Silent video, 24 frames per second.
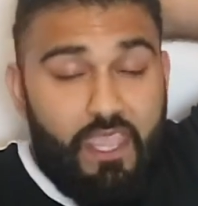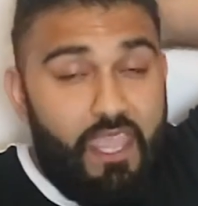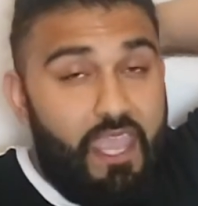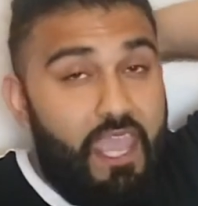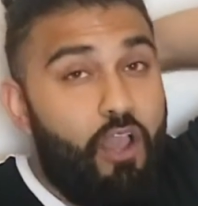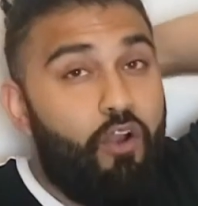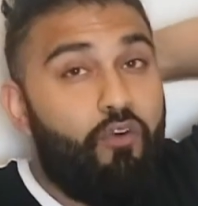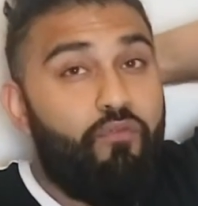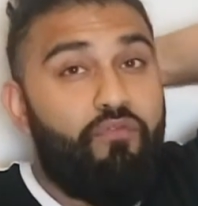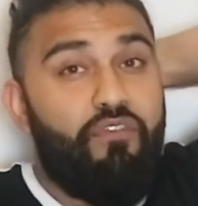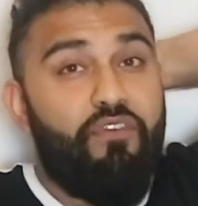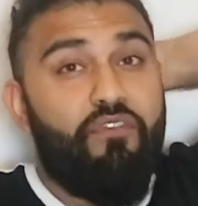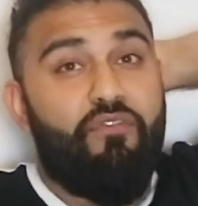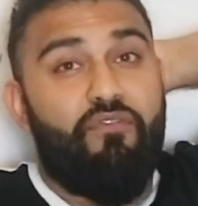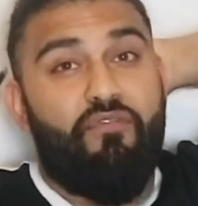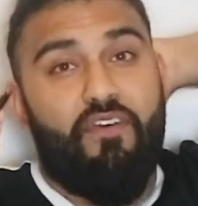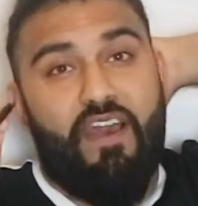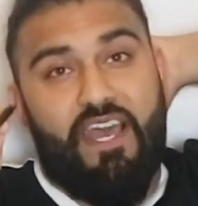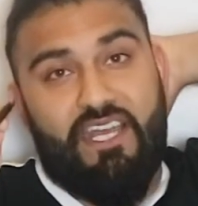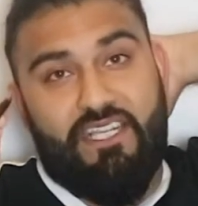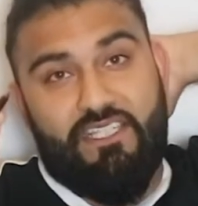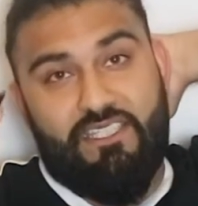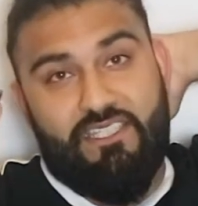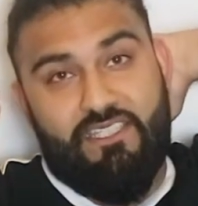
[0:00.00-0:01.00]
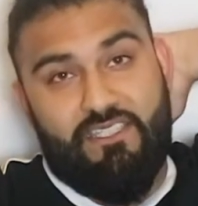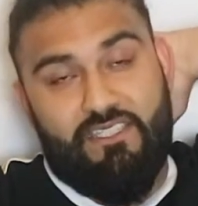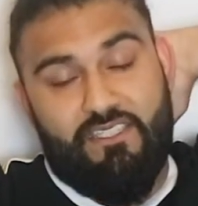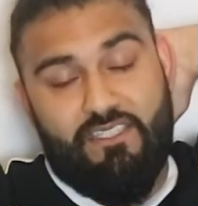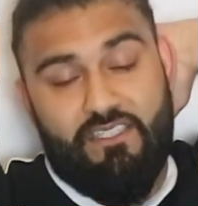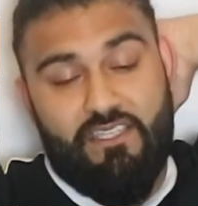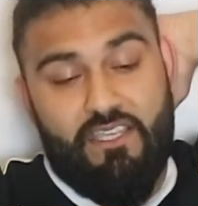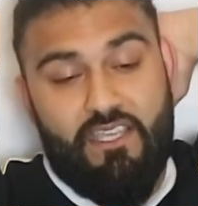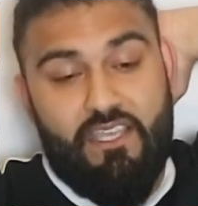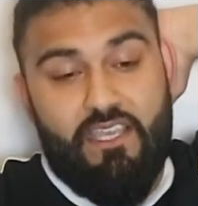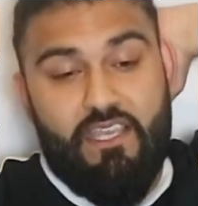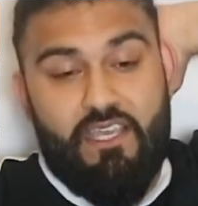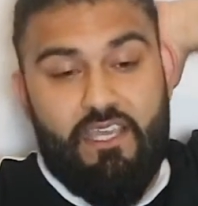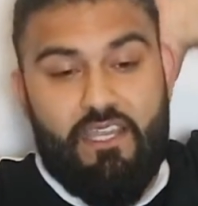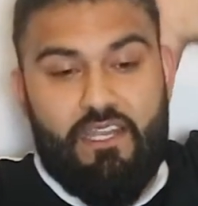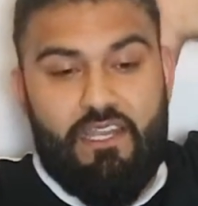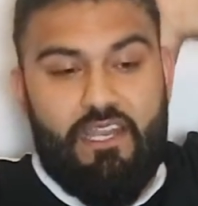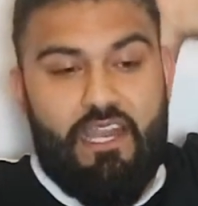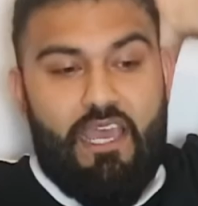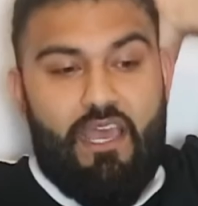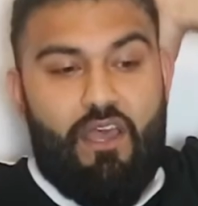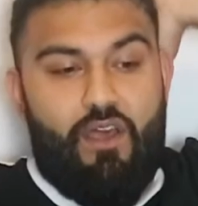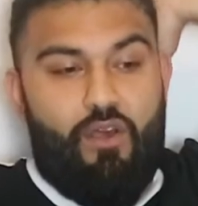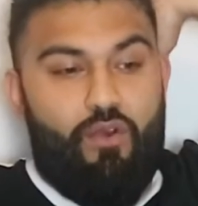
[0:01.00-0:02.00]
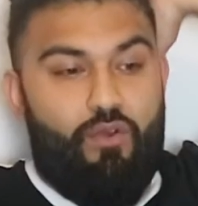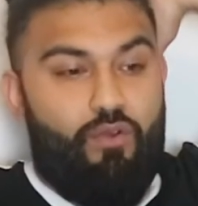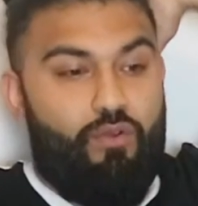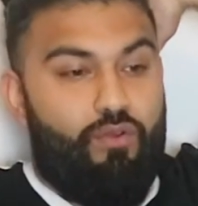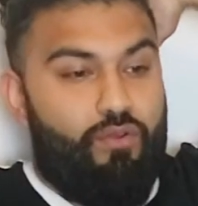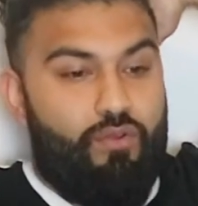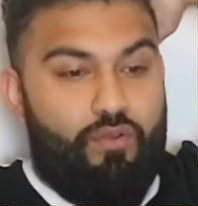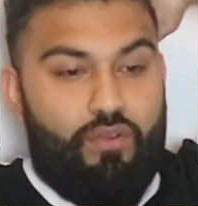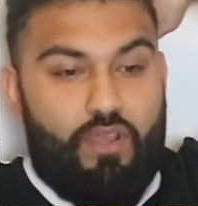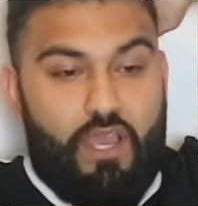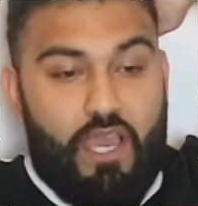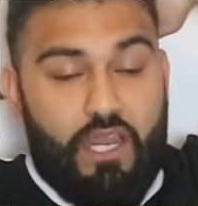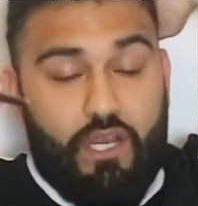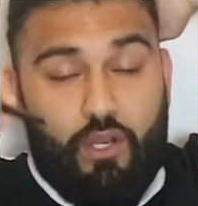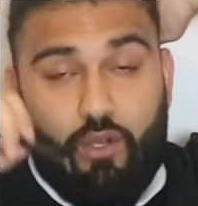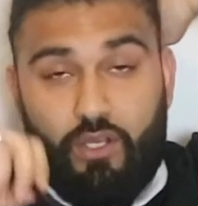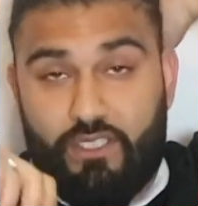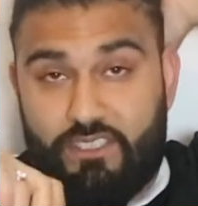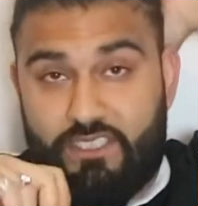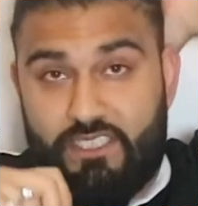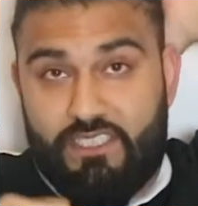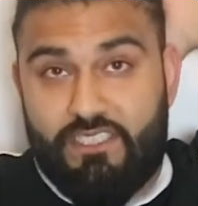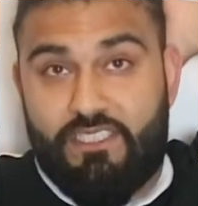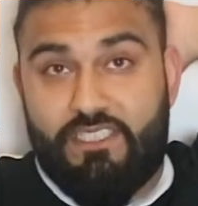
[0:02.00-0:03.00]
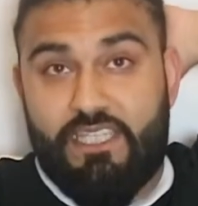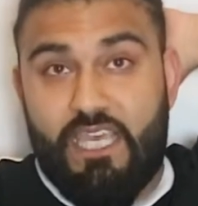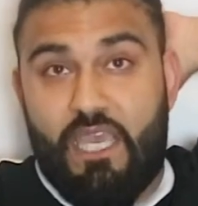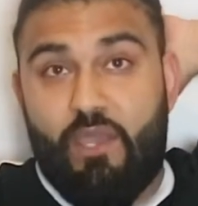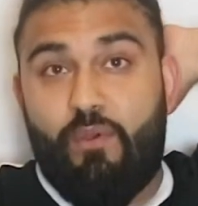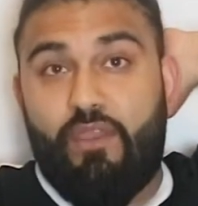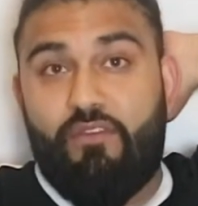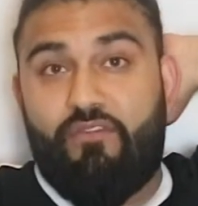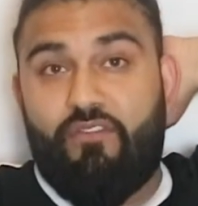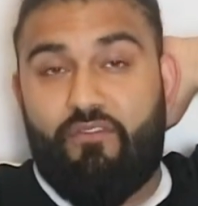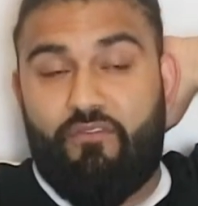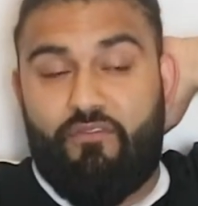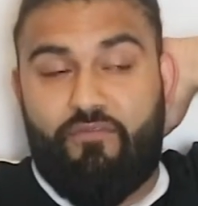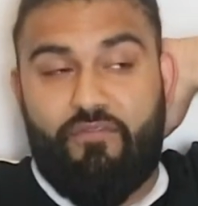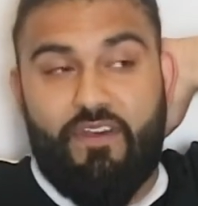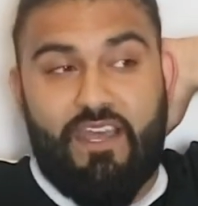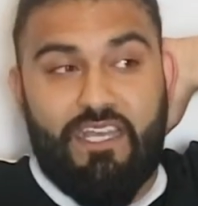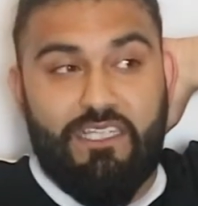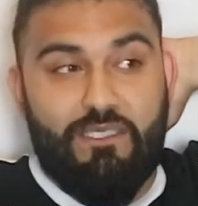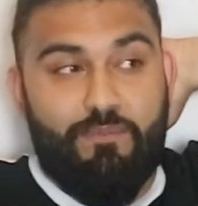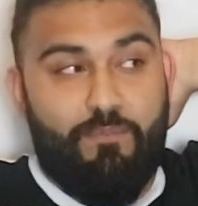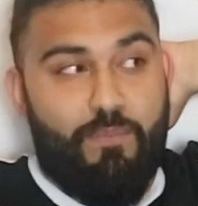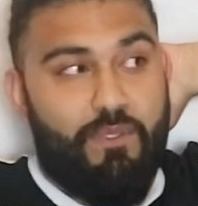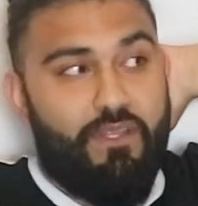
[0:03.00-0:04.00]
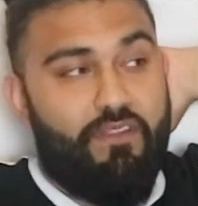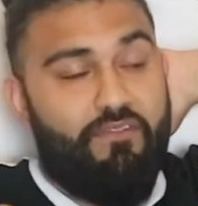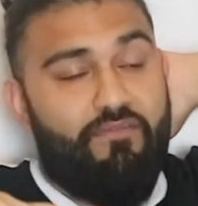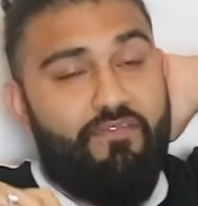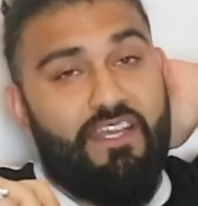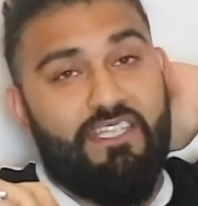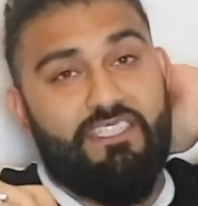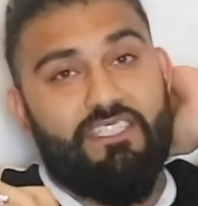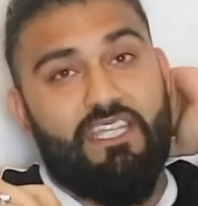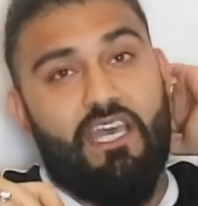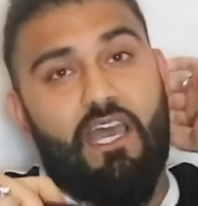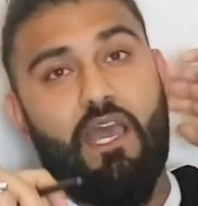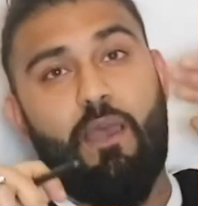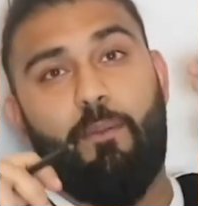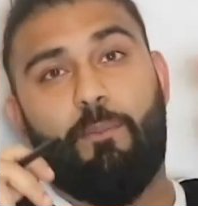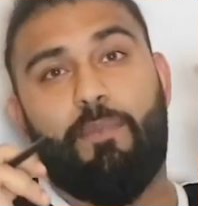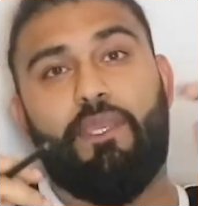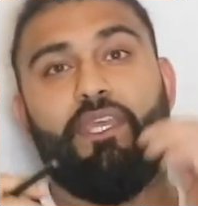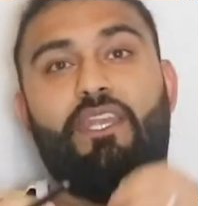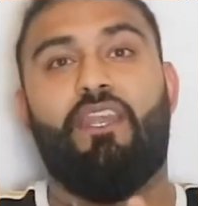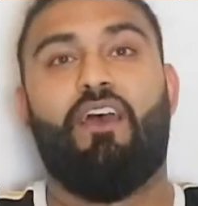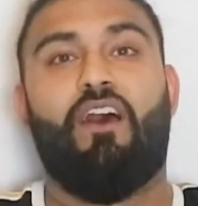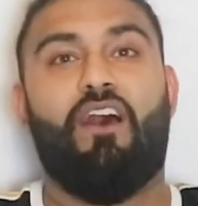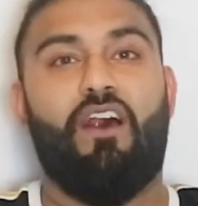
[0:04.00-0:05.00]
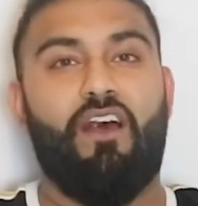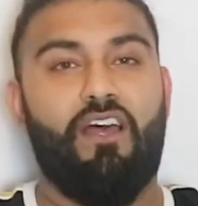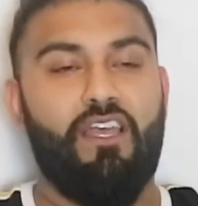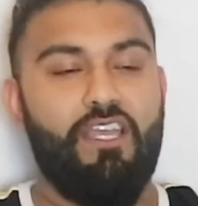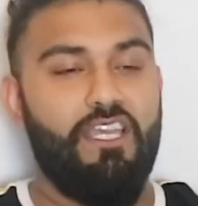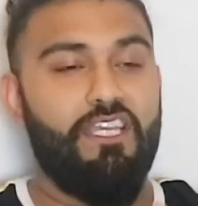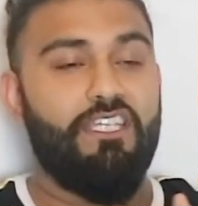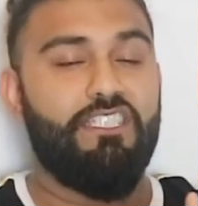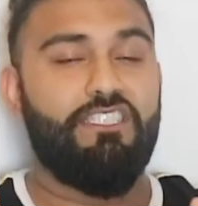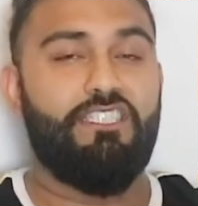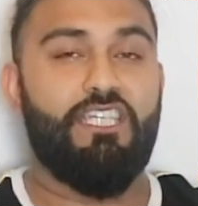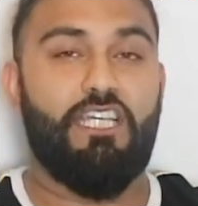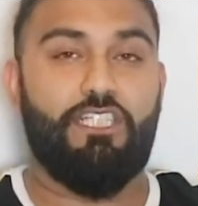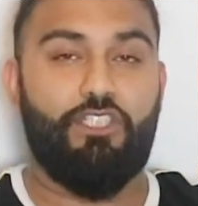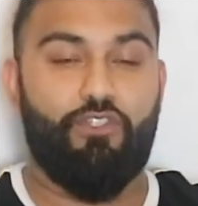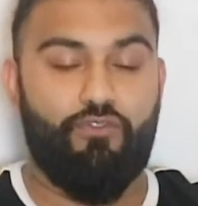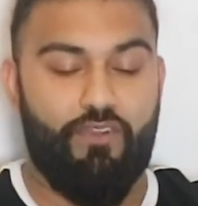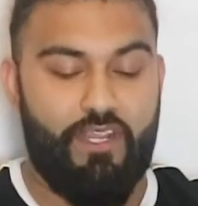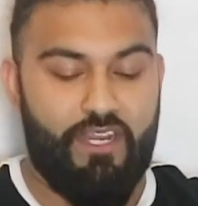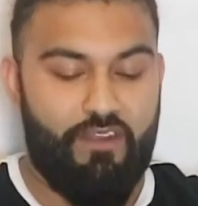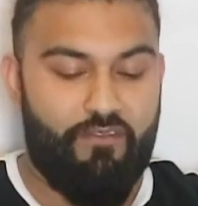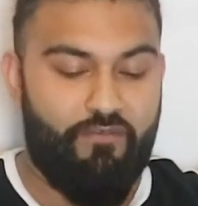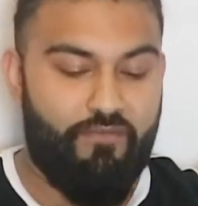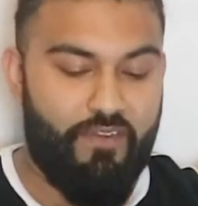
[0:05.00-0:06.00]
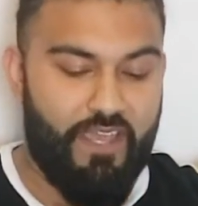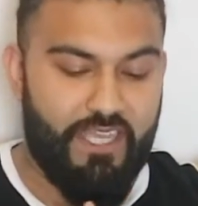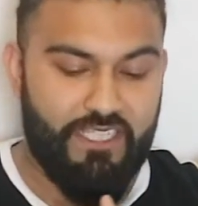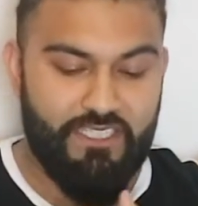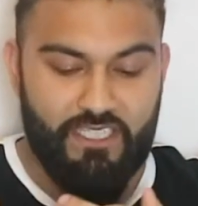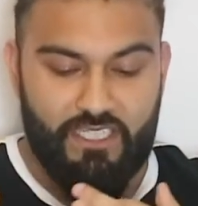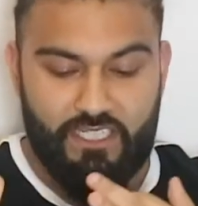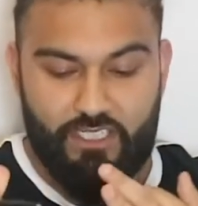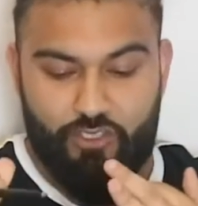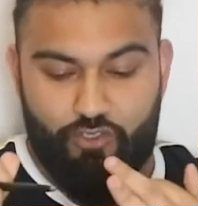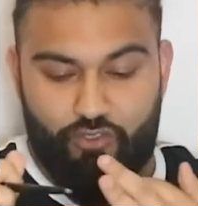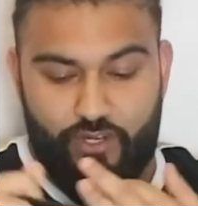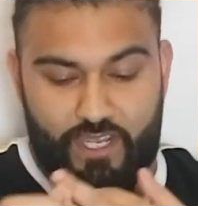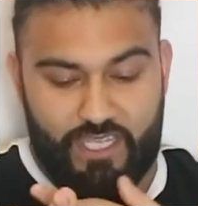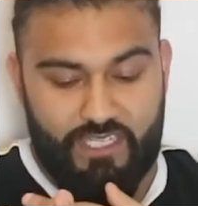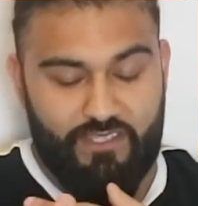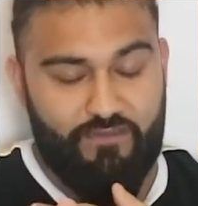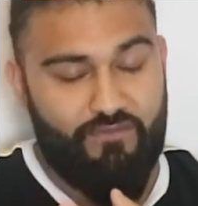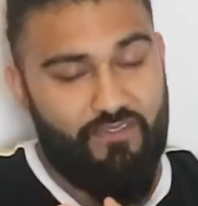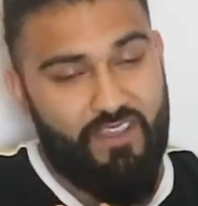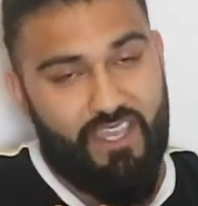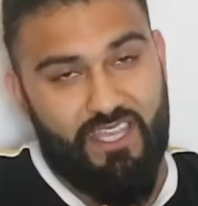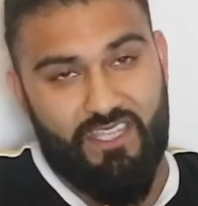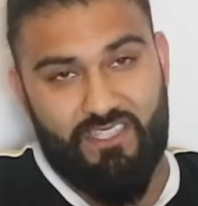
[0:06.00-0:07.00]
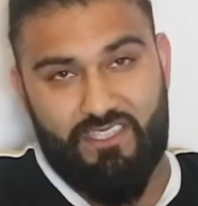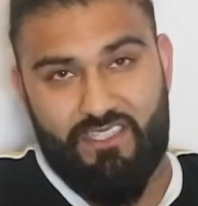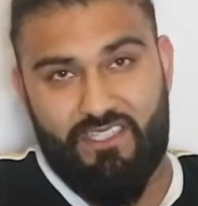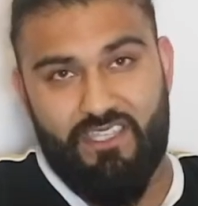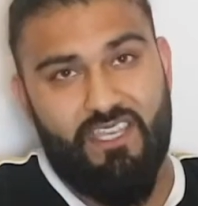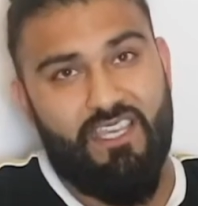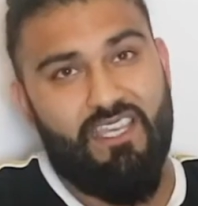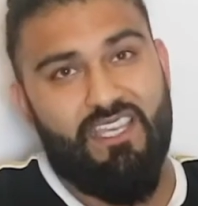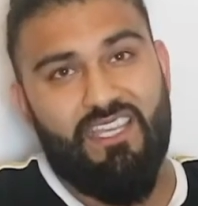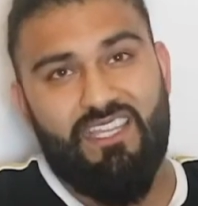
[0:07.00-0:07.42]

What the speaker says: Healthy fats. Now, I know I said stay away from fats, but the fats that I mean are saturated fats and trans fats.